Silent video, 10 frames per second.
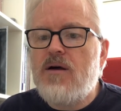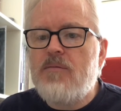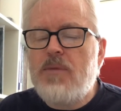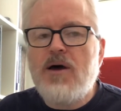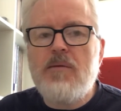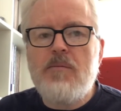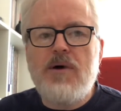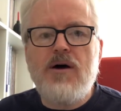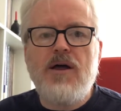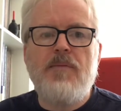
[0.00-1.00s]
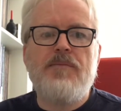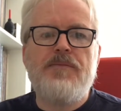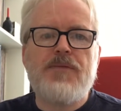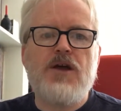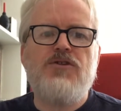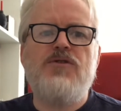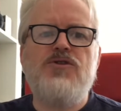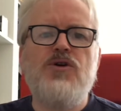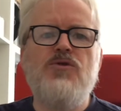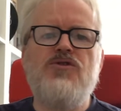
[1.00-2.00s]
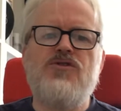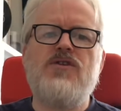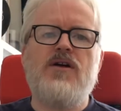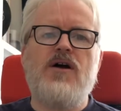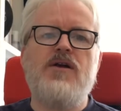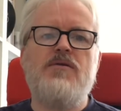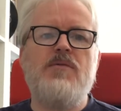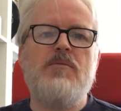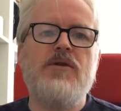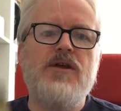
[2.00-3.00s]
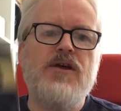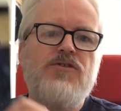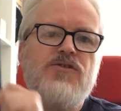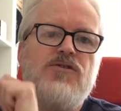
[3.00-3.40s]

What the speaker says: Blind Buy. So I do kind of remember this.